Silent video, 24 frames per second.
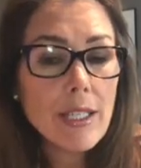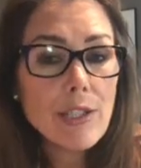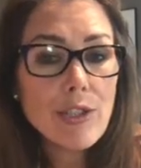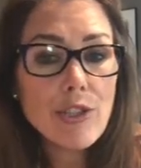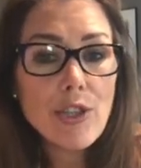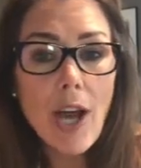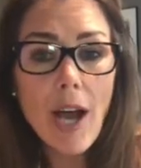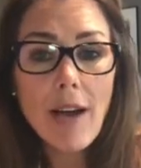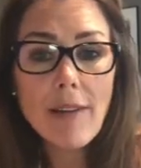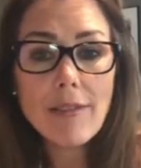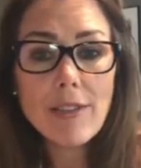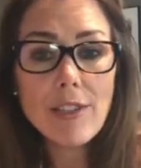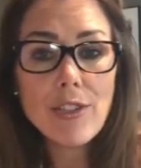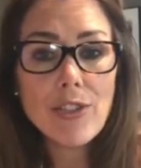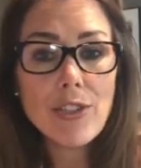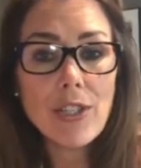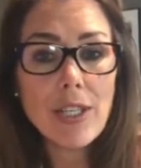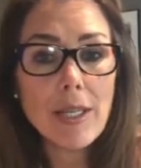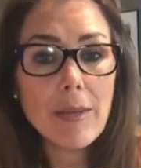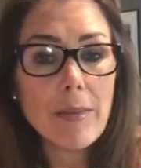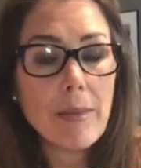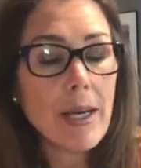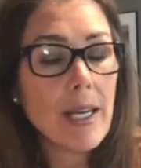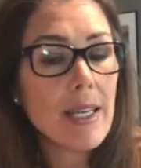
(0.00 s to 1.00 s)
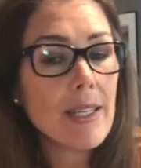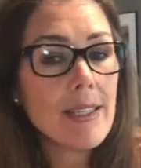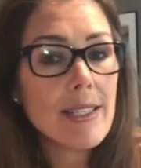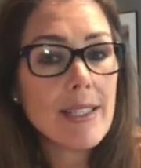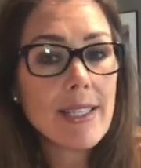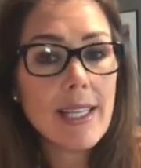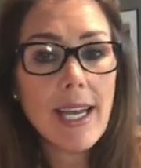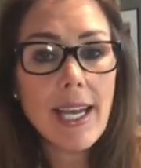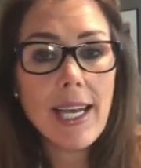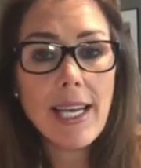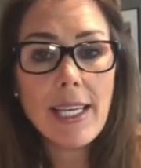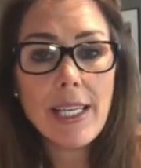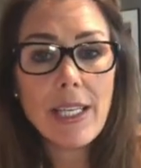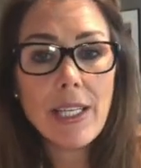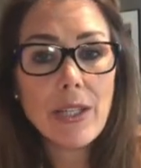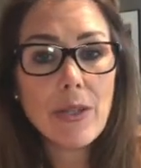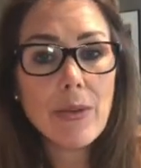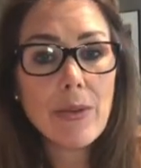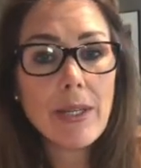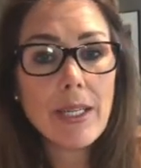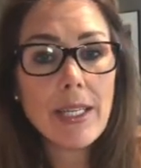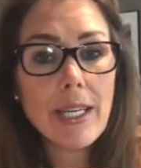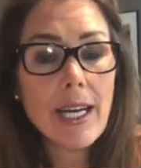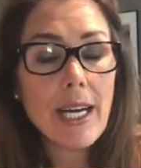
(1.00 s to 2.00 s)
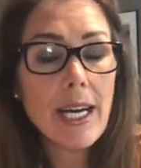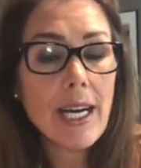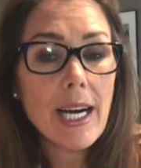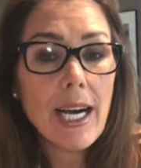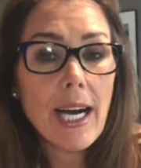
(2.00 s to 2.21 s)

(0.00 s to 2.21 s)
challenge them and say, you know what,